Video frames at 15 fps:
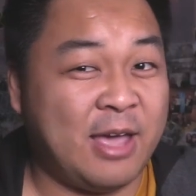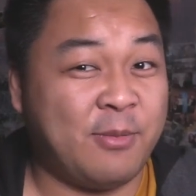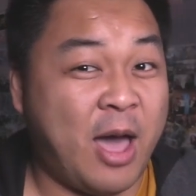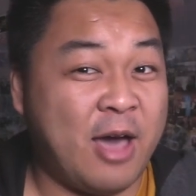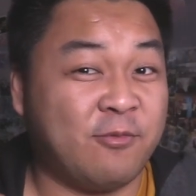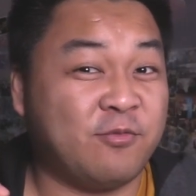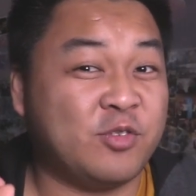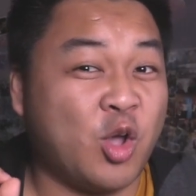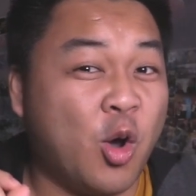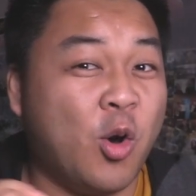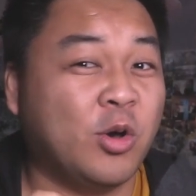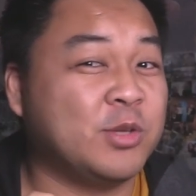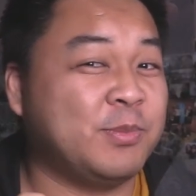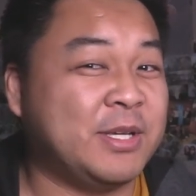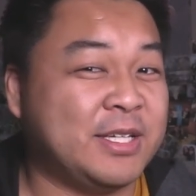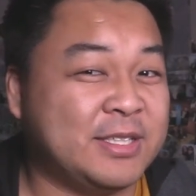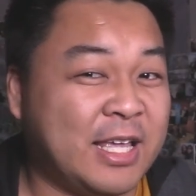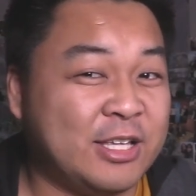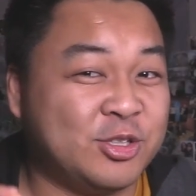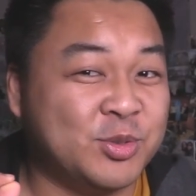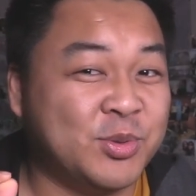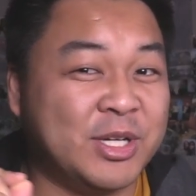and have told me
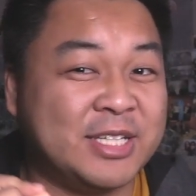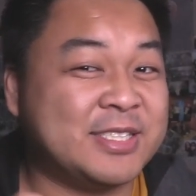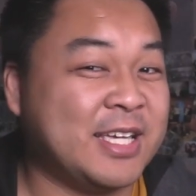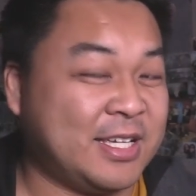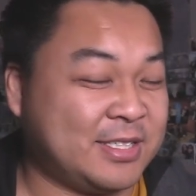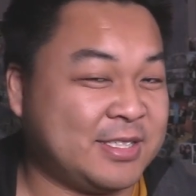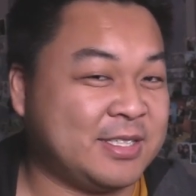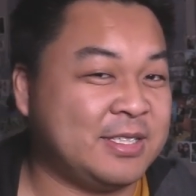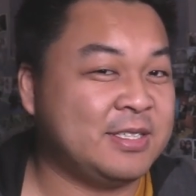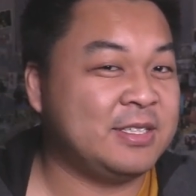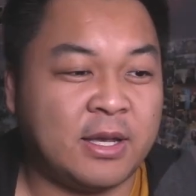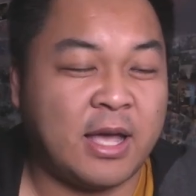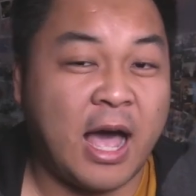they do exist.